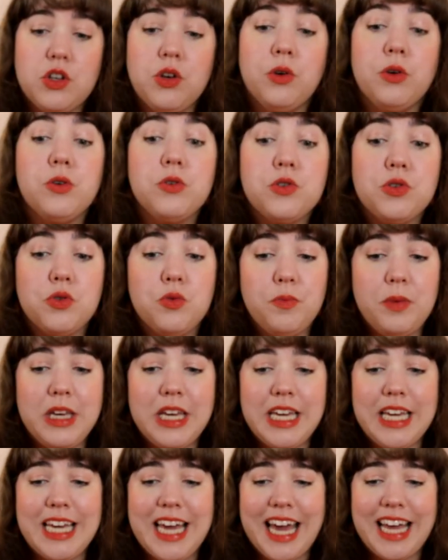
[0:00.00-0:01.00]
In order to
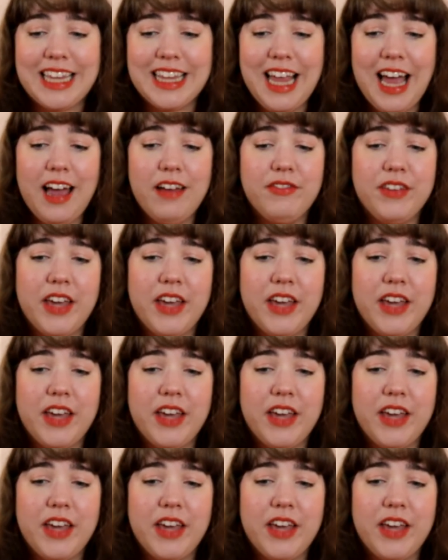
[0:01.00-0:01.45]
be a live